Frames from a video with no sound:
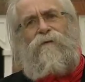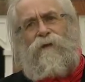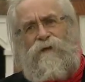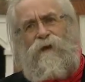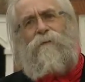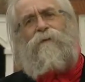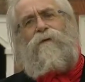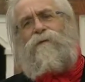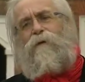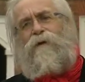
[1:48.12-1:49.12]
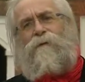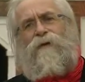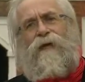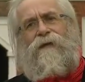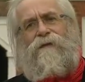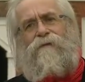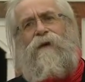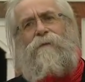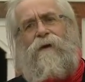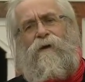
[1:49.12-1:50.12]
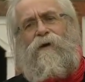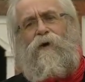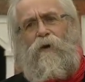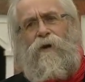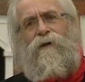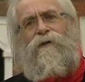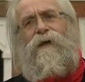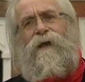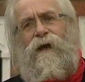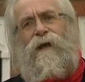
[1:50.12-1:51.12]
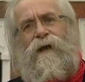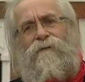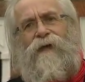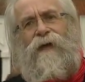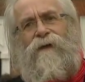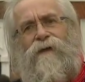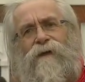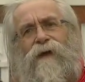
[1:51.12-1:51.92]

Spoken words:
For example, 40% of American lawyers are left-handed,